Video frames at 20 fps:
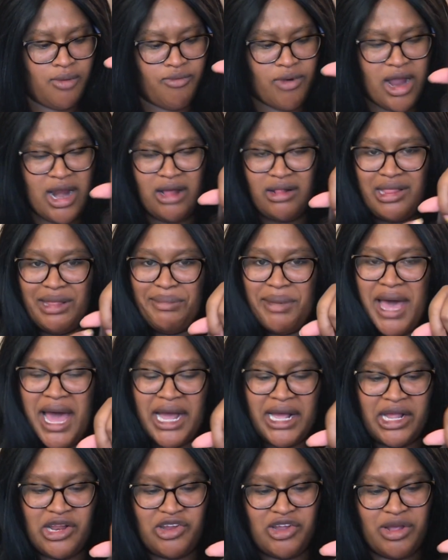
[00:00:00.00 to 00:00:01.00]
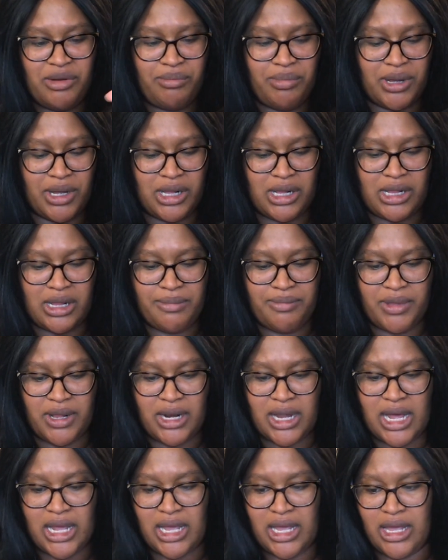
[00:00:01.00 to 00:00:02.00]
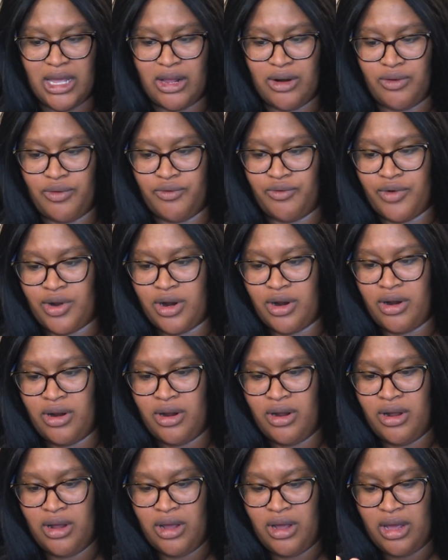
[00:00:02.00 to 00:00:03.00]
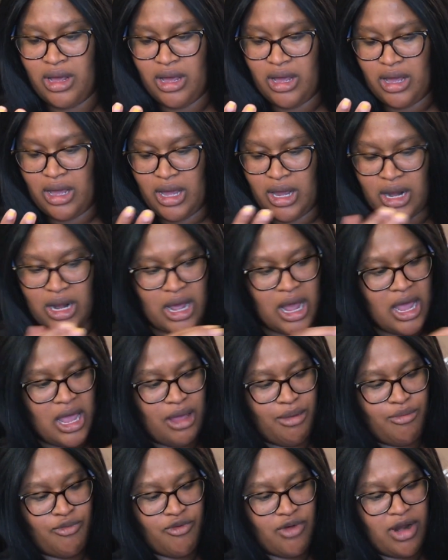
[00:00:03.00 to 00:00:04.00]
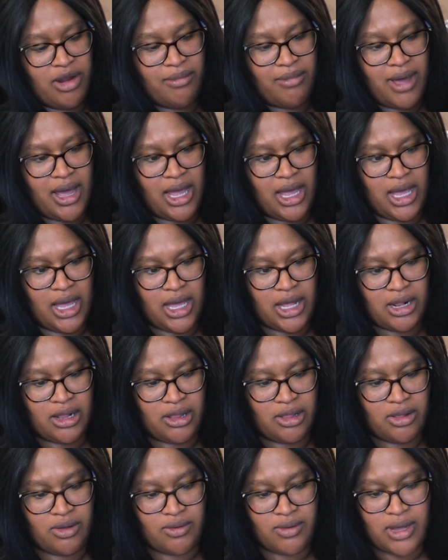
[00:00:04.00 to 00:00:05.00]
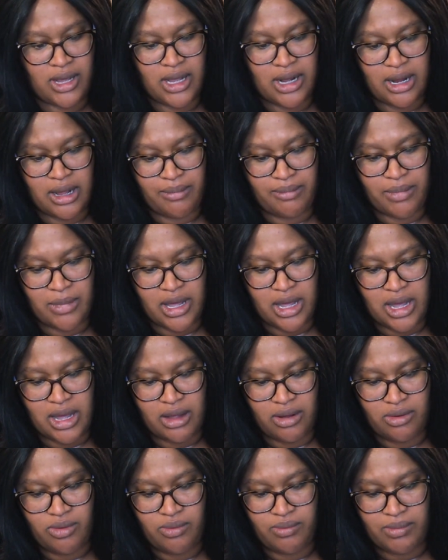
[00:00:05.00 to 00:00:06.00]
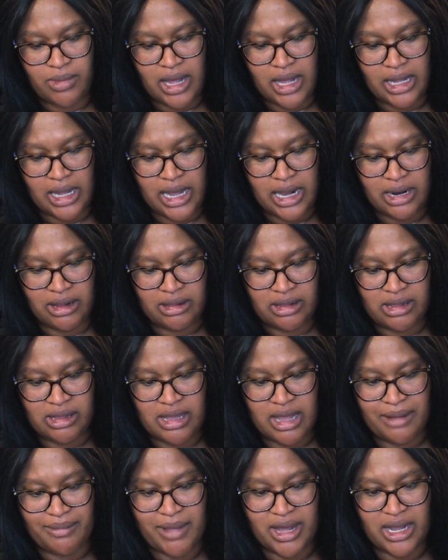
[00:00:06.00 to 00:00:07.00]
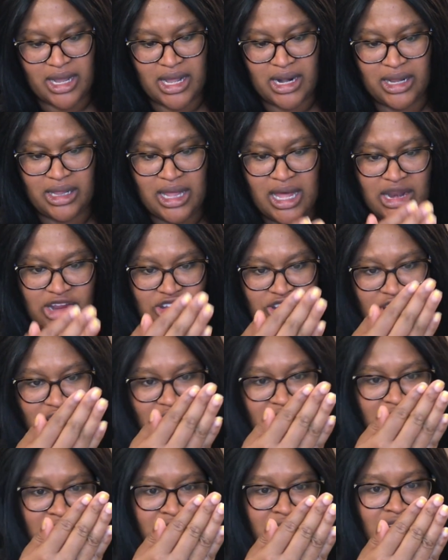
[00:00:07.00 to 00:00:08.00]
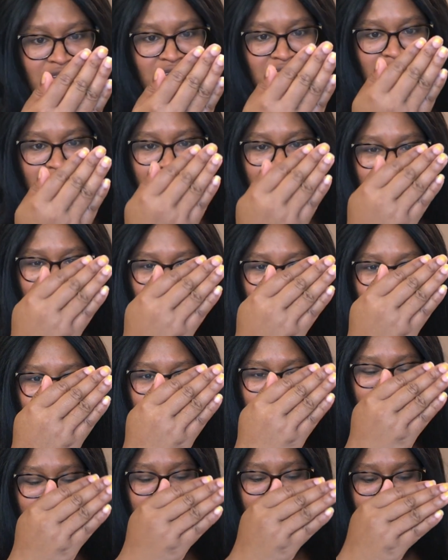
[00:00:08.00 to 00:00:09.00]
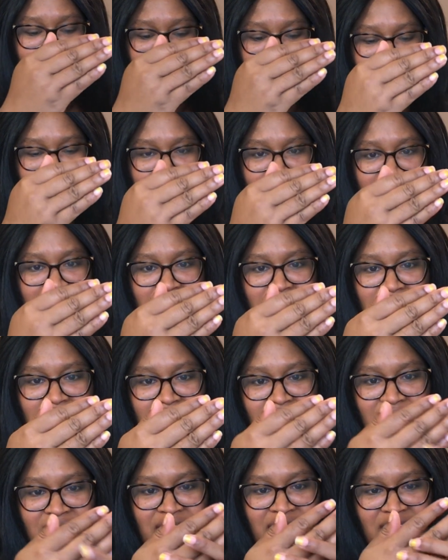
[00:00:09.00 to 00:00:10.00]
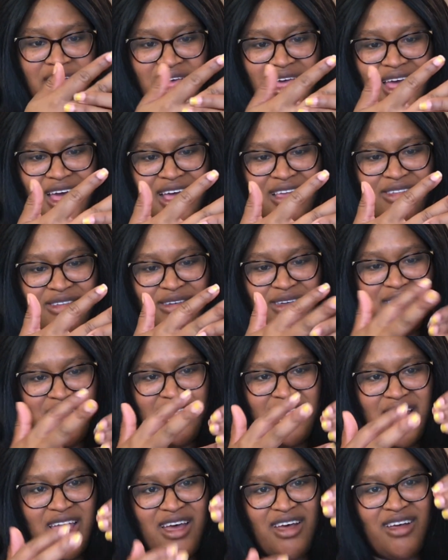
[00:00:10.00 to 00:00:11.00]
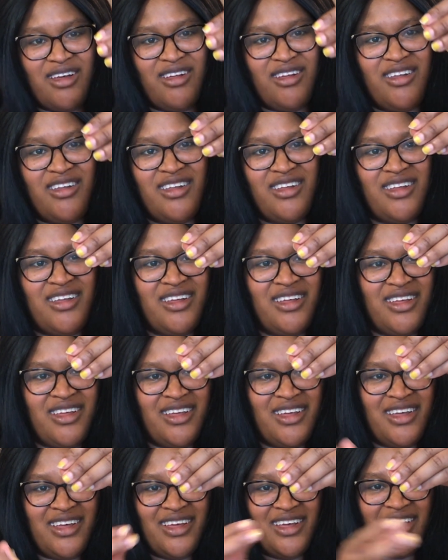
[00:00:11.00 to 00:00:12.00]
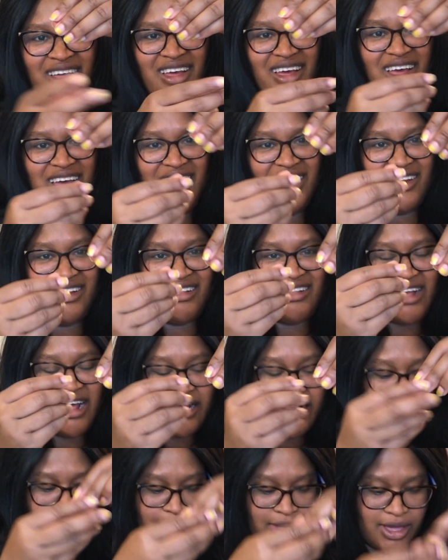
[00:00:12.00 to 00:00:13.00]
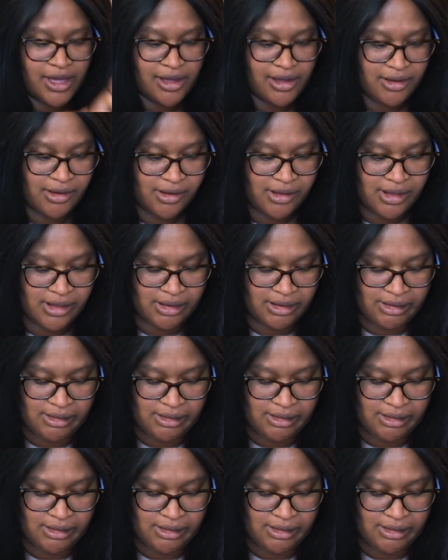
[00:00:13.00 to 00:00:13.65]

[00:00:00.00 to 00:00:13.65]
right out the packaging, but it's something I can get over. And I am running my hands through it, and I'm not, oh, I lied, I was gonna say I'm not getting a lot of shut-in, but as you can tell, I just got some hairs.